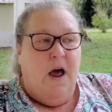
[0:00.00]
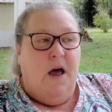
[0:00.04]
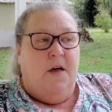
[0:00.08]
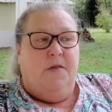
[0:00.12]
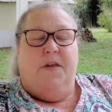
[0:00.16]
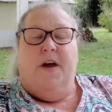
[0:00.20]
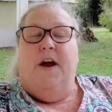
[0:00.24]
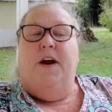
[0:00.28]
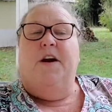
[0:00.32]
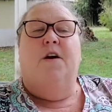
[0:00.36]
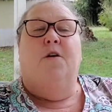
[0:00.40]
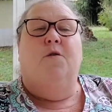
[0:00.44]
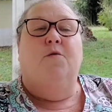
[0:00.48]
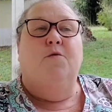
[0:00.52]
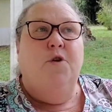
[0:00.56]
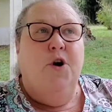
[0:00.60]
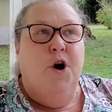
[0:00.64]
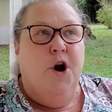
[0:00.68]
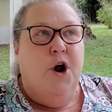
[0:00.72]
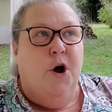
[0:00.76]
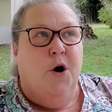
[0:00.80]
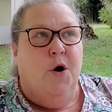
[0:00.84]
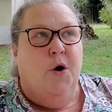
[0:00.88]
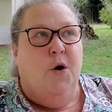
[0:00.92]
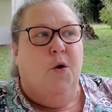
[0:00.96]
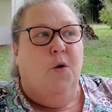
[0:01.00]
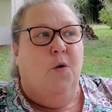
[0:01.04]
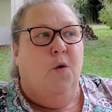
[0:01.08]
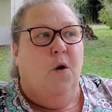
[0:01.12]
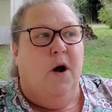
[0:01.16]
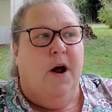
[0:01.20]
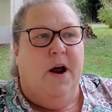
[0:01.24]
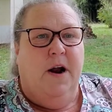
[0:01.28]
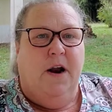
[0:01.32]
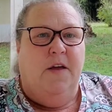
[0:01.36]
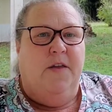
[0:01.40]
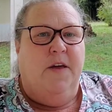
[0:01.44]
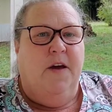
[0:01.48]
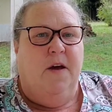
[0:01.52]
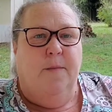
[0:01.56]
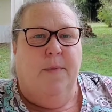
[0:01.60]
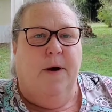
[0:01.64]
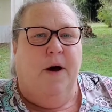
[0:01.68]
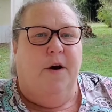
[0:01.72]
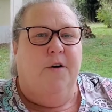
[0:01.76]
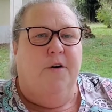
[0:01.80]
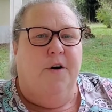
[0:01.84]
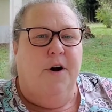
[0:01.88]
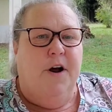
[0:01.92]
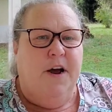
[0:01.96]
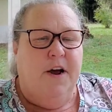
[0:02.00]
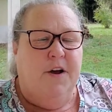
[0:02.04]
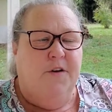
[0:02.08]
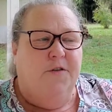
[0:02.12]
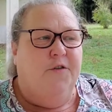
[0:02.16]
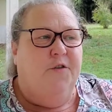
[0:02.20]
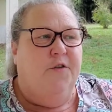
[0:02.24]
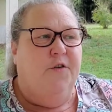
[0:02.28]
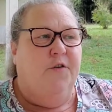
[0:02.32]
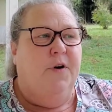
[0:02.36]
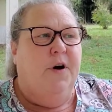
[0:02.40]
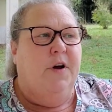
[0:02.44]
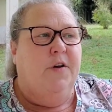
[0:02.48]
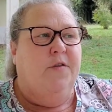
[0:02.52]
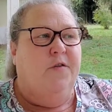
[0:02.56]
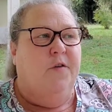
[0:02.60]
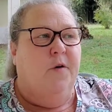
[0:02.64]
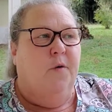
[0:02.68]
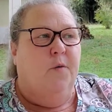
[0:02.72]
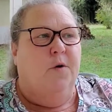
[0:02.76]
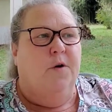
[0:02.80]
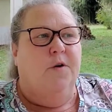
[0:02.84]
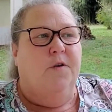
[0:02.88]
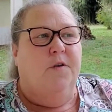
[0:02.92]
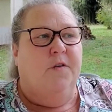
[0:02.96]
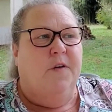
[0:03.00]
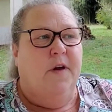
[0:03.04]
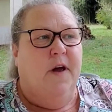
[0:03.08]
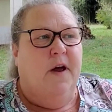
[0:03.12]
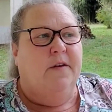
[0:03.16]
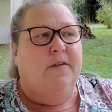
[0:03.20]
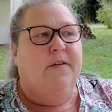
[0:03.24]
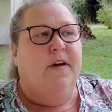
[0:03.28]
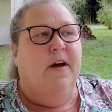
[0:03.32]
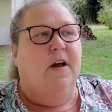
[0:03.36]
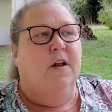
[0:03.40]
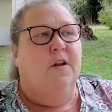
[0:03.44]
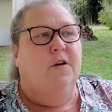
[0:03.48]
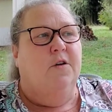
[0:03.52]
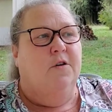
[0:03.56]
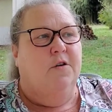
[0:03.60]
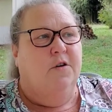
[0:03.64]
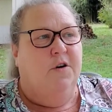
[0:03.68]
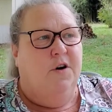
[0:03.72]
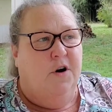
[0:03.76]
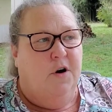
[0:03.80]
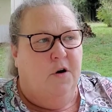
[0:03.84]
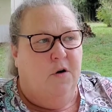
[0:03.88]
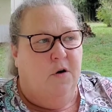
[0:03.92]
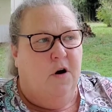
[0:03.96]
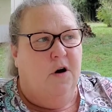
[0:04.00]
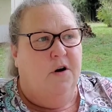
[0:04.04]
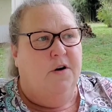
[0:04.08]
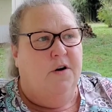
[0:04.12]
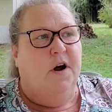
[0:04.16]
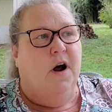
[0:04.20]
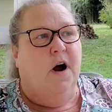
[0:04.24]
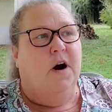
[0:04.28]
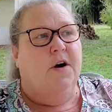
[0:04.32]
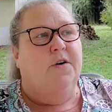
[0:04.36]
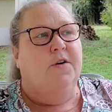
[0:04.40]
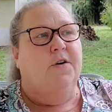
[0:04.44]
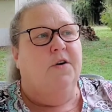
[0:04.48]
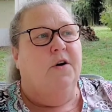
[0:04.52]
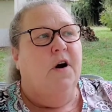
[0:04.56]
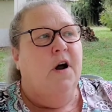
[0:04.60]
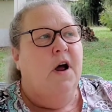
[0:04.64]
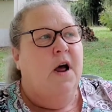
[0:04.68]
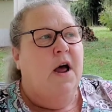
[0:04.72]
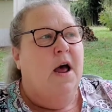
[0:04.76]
They don't know anything about her history, so where's that telling her, heart doctor.